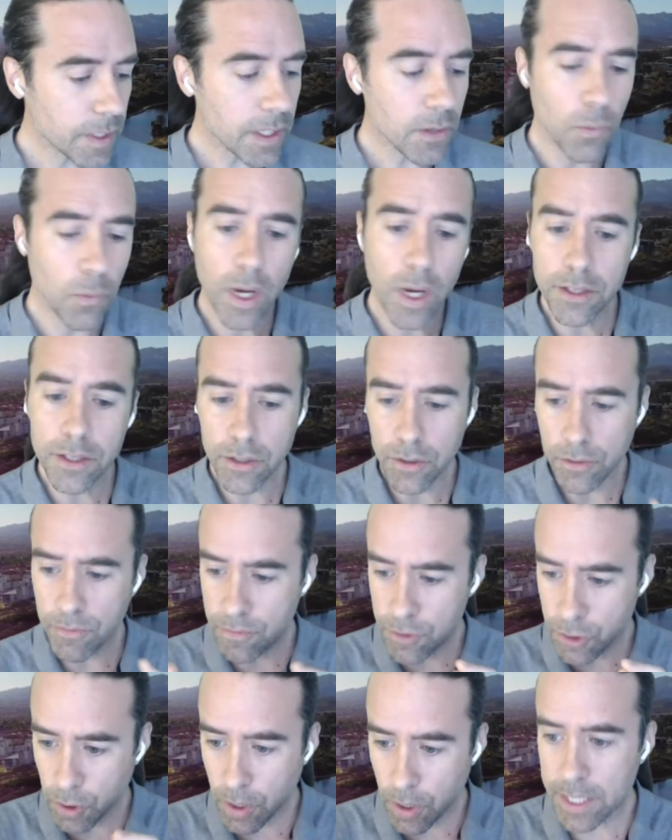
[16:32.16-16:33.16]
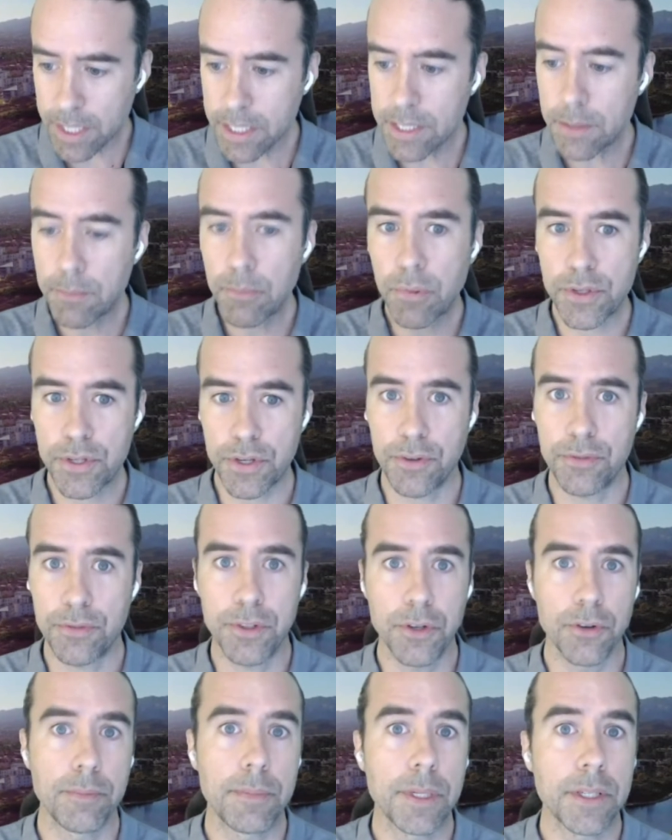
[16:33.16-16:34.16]
Well, you're trying to preserve
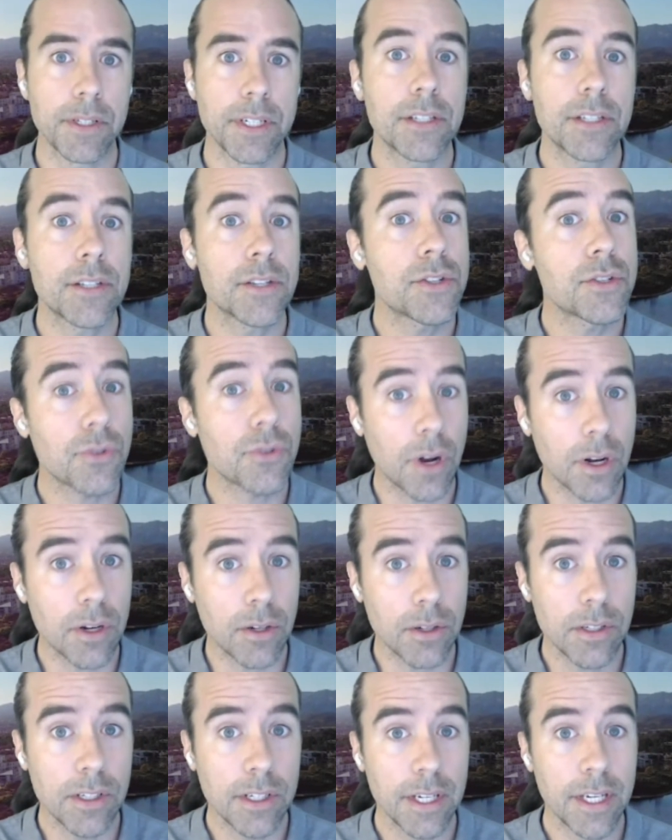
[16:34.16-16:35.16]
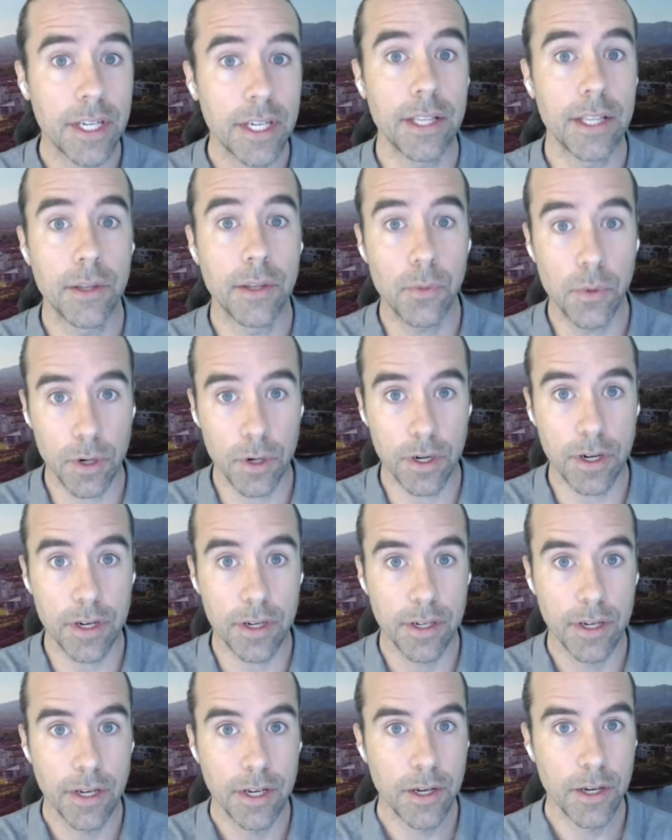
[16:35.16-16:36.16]
your ability to struggle in the
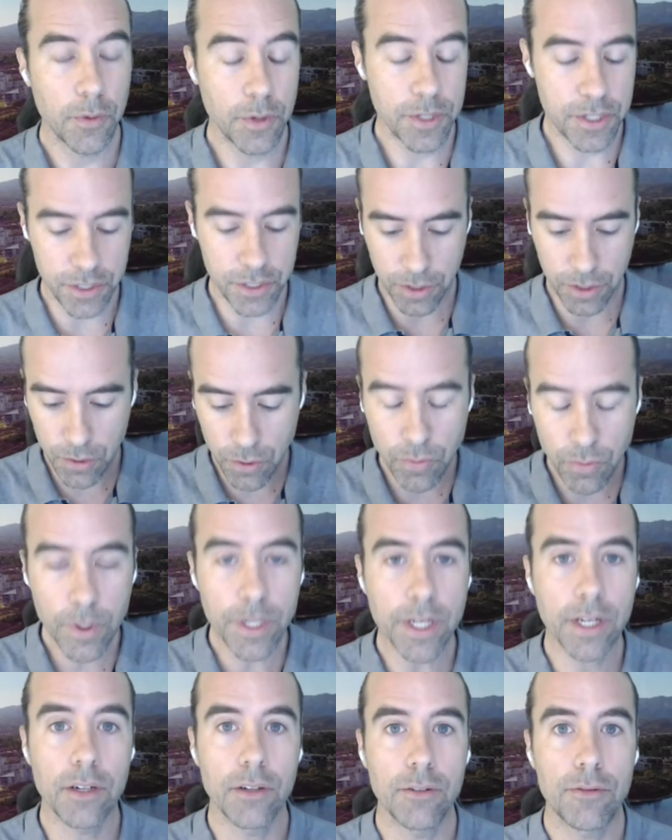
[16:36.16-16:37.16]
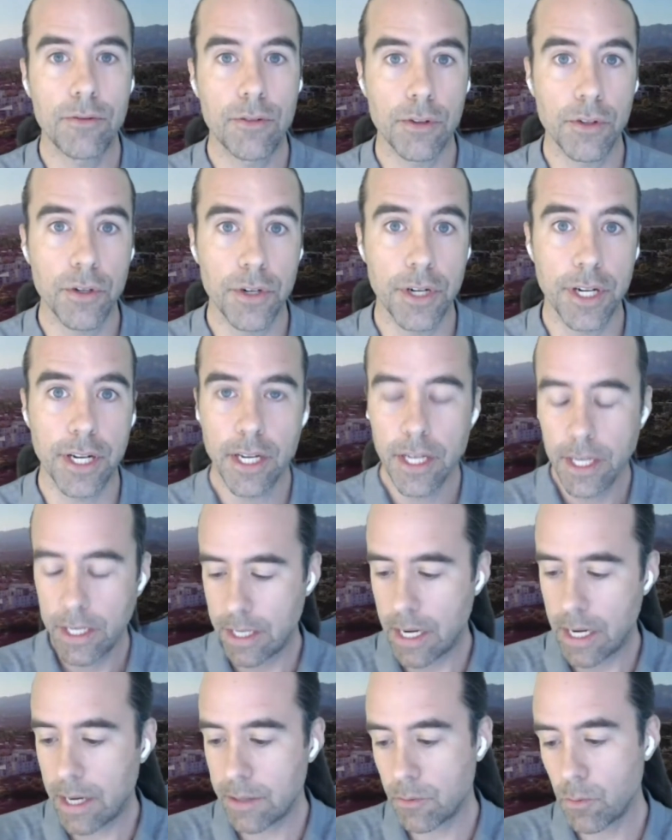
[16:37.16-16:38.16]
work, which is critical for learning,
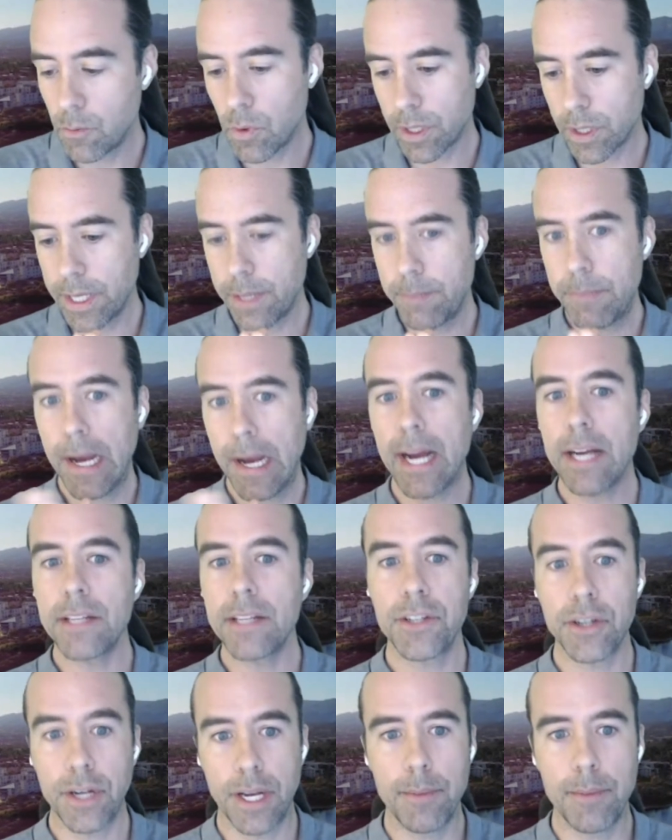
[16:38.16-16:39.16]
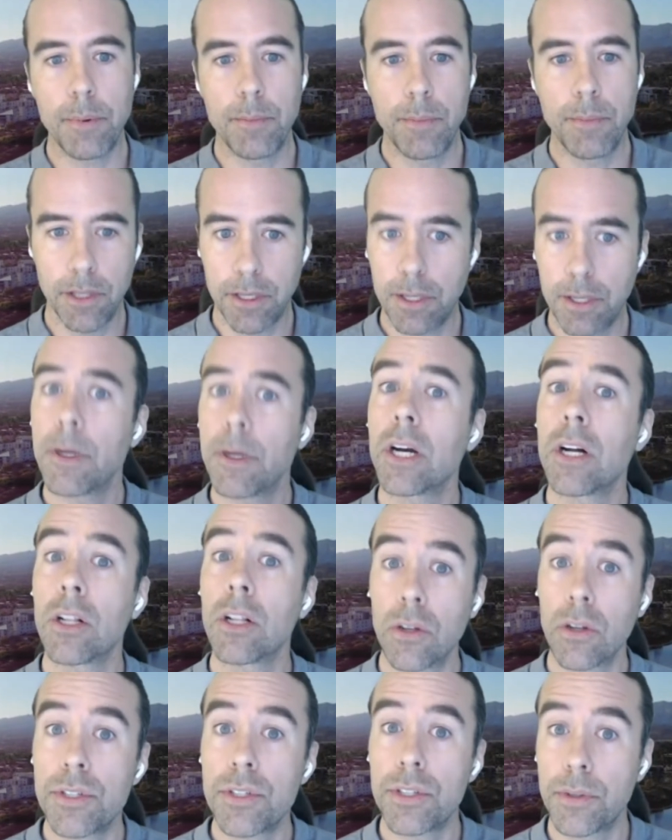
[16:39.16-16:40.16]
not working past your capability, but
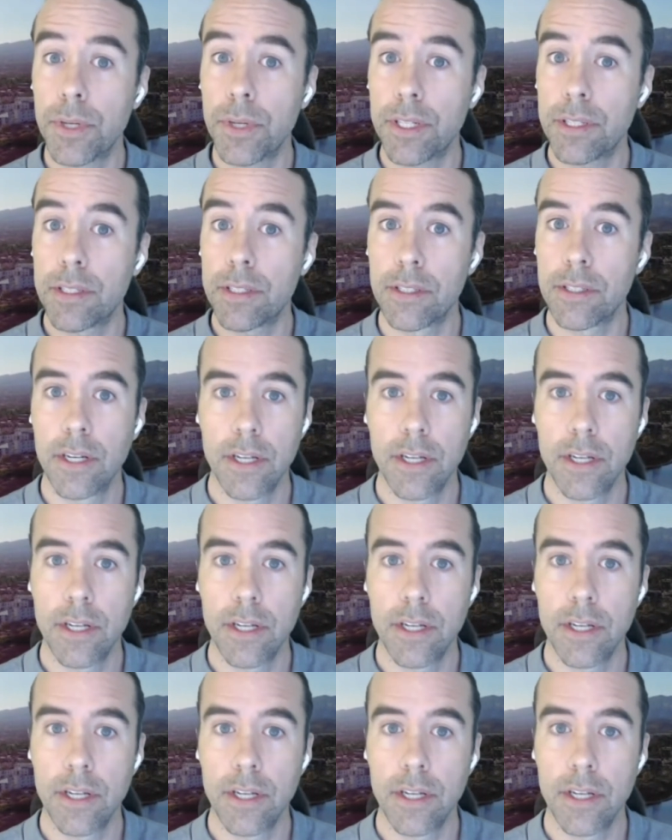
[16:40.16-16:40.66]
close to it.